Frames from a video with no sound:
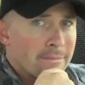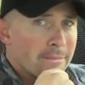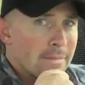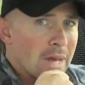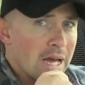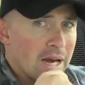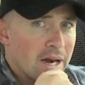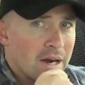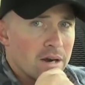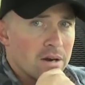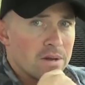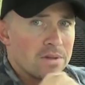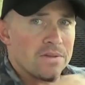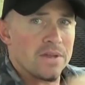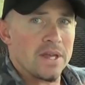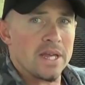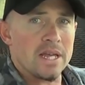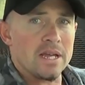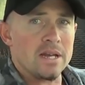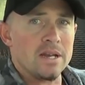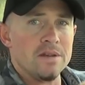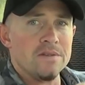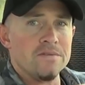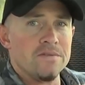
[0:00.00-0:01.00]
And I don't
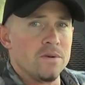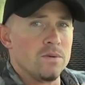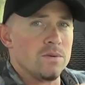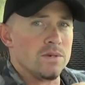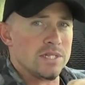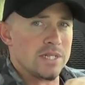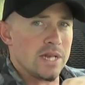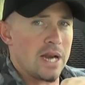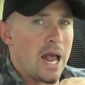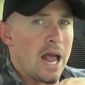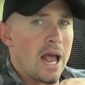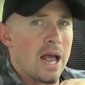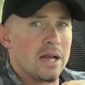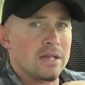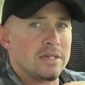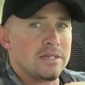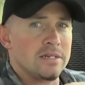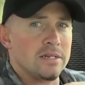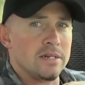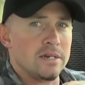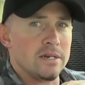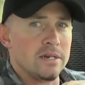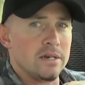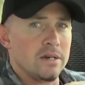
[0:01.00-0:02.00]
think any of it was an
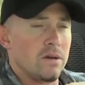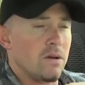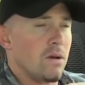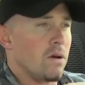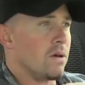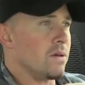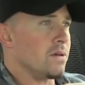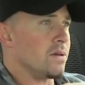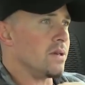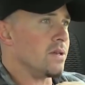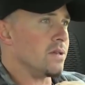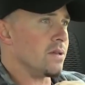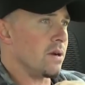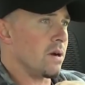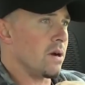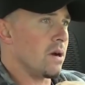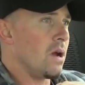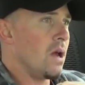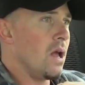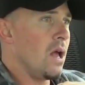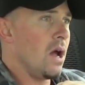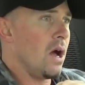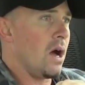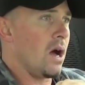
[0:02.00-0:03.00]
accident at all either,
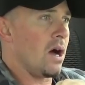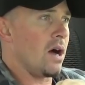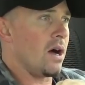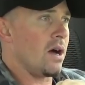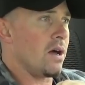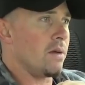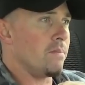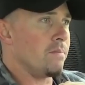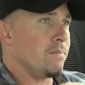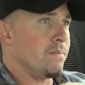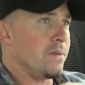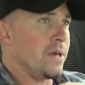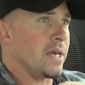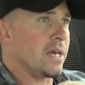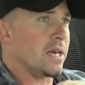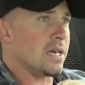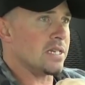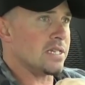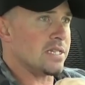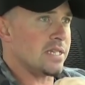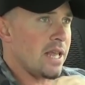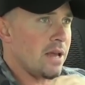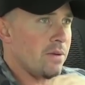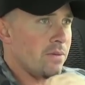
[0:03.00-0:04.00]

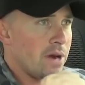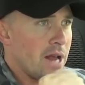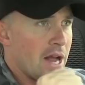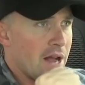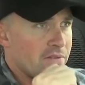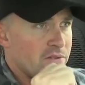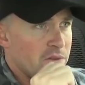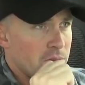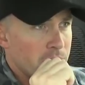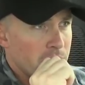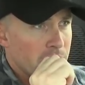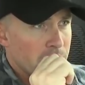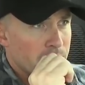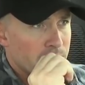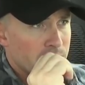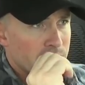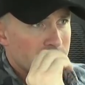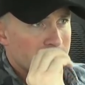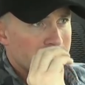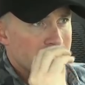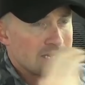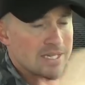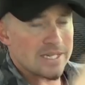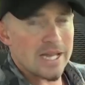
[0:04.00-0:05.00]
because they would have to be
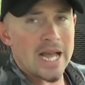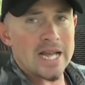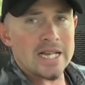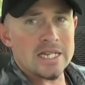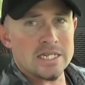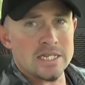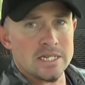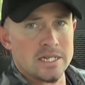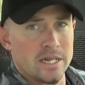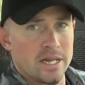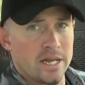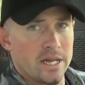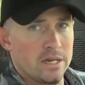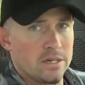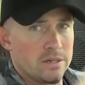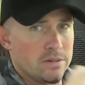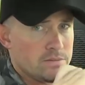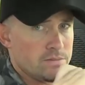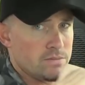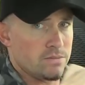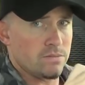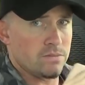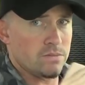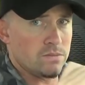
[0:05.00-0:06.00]
precisely
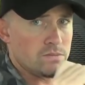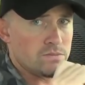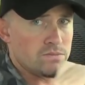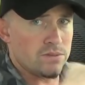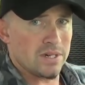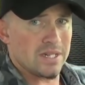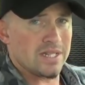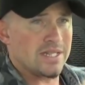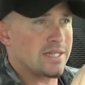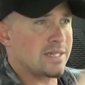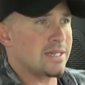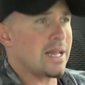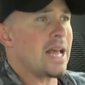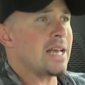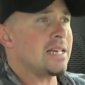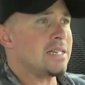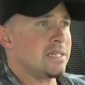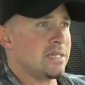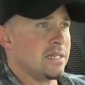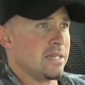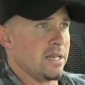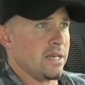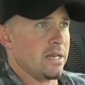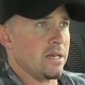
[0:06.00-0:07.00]

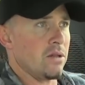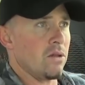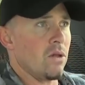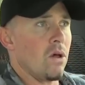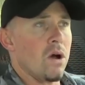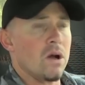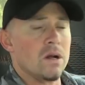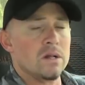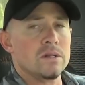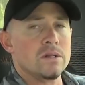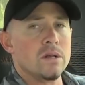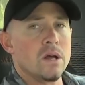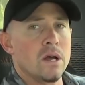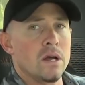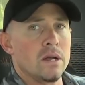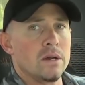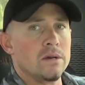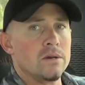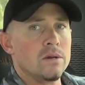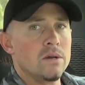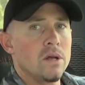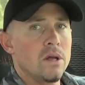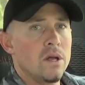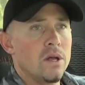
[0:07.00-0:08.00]
locked
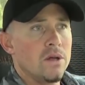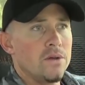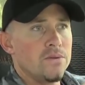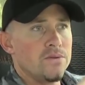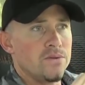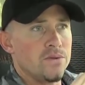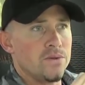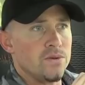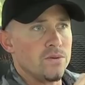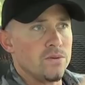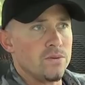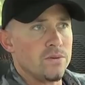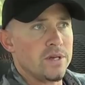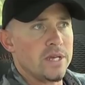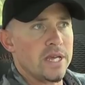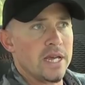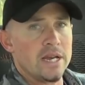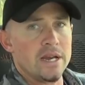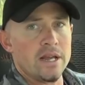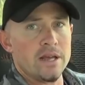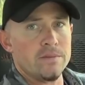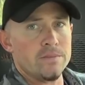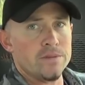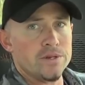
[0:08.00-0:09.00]
on to
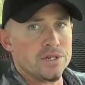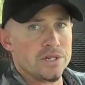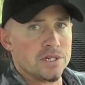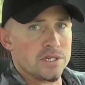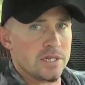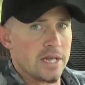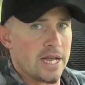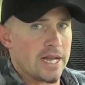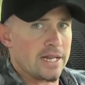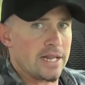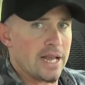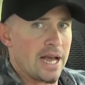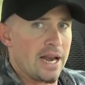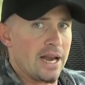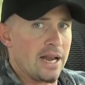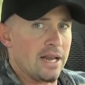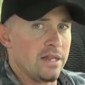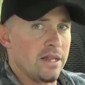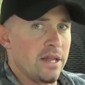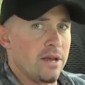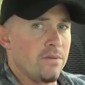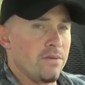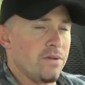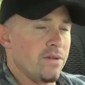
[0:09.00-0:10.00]
get images like that,
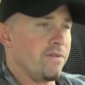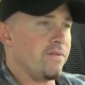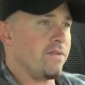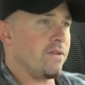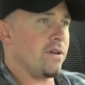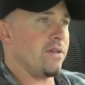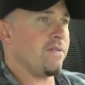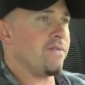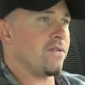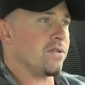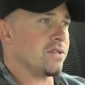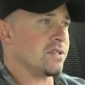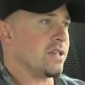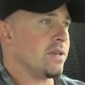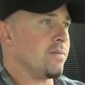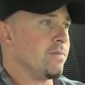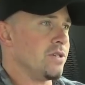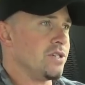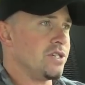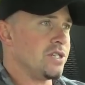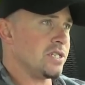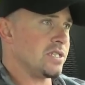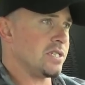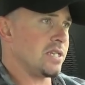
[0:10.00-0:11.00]
and they were the very first
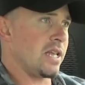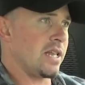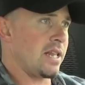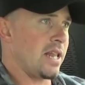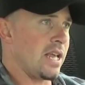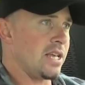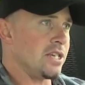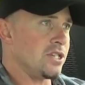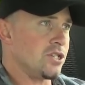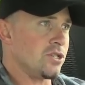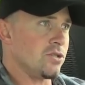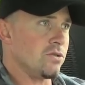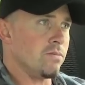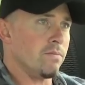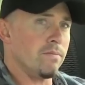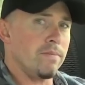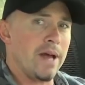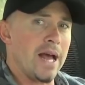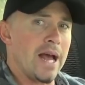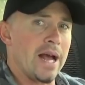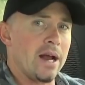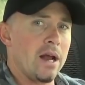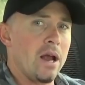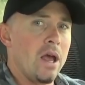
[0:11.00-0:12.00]
images that they zoomed
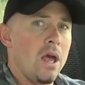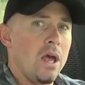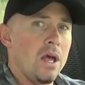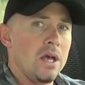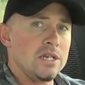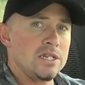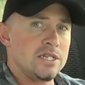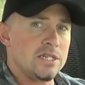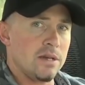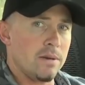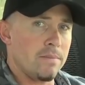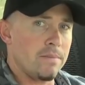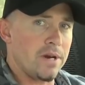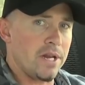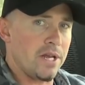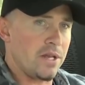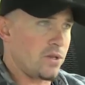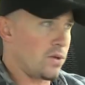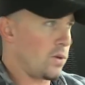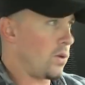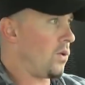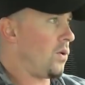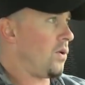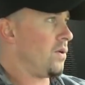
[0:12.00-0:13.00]
back. Somebody
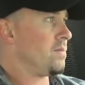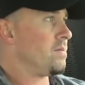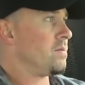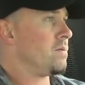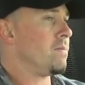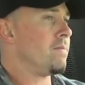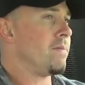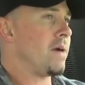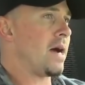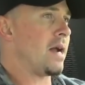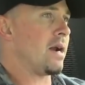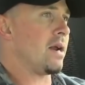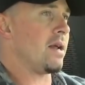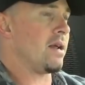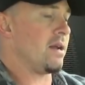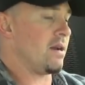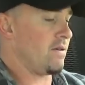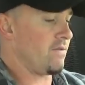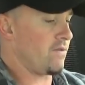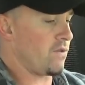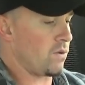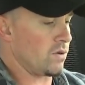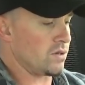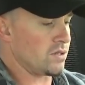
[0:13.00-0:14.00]
told them about it, and
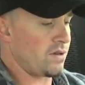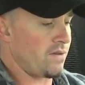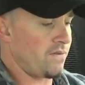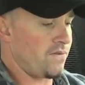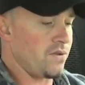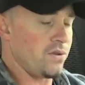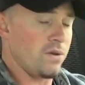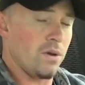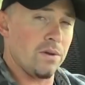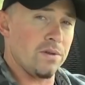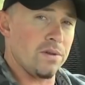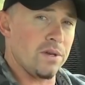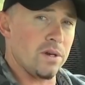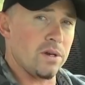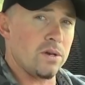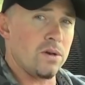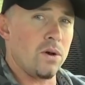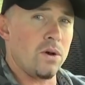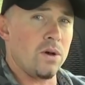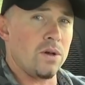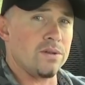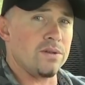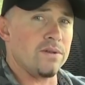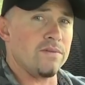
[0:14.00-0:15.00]
of course, if you know the
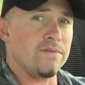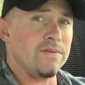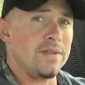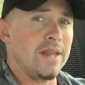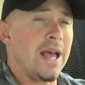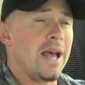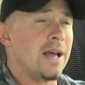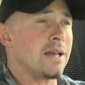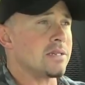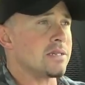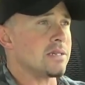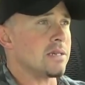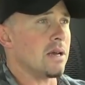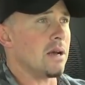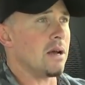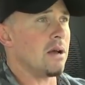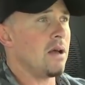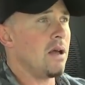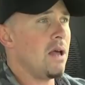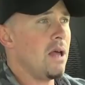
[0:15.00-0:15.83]
occult of NASA